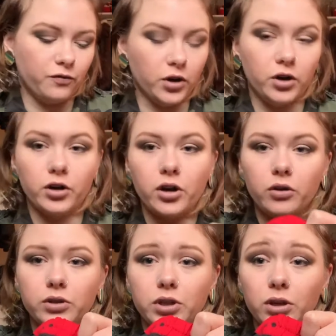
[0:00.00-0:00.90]

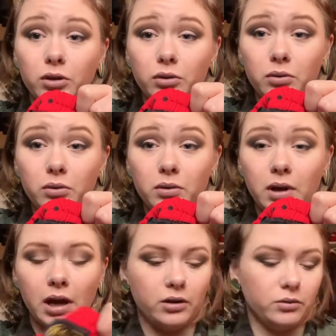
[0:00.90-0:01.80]
Virgo 2,
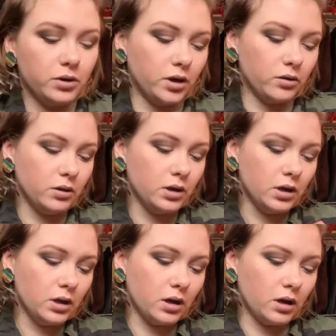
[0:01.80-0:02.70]
I don't know.
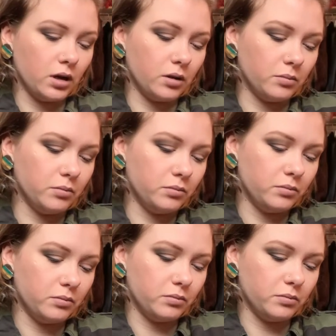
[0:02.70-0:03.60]

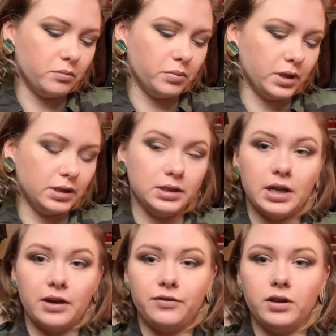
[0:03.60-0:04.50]
But it's
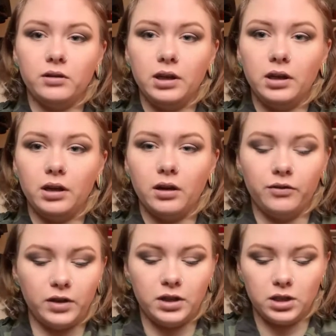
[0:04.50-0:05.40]
definitely a
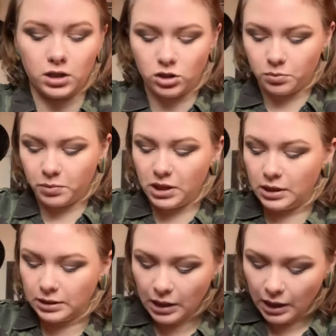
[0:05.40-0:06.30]
vintage
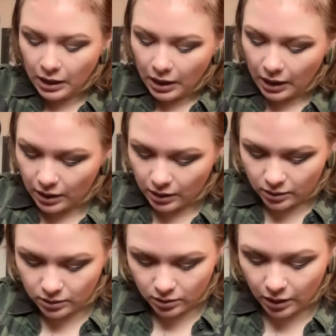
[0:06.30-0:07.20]
piece,
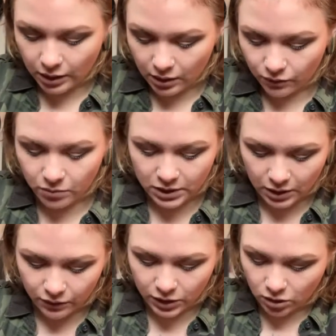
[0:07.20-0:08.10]
and again from the
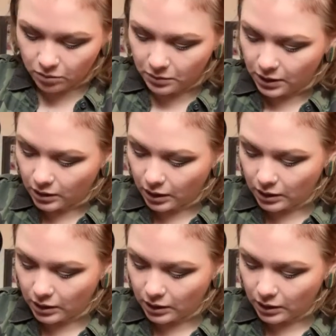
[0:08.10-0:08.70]
Salvation Army